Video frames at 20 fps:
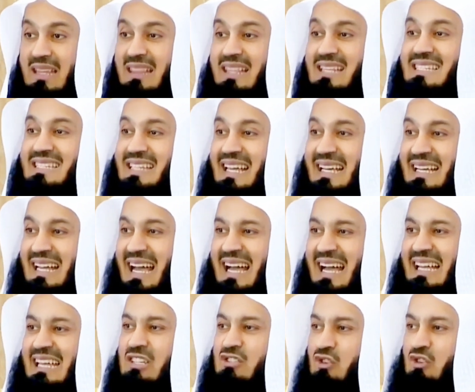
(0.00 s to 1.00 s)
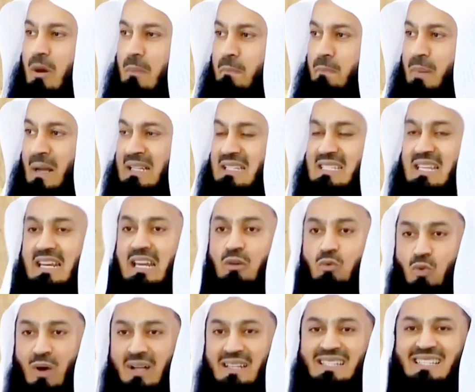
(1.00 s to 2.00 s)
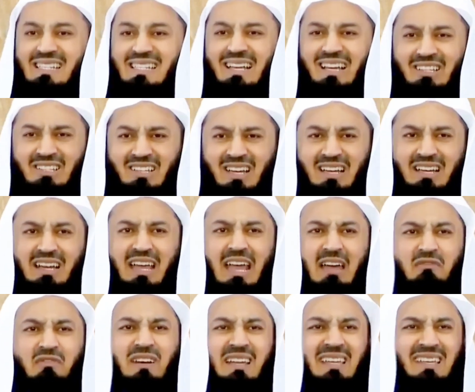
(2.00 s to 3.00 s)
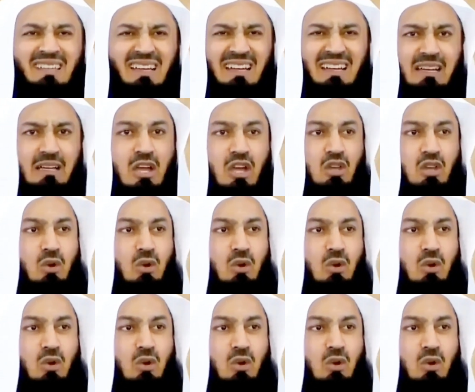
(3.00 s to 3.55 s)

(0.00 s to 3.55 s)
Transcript: The zakah is compulsory once a year, every year.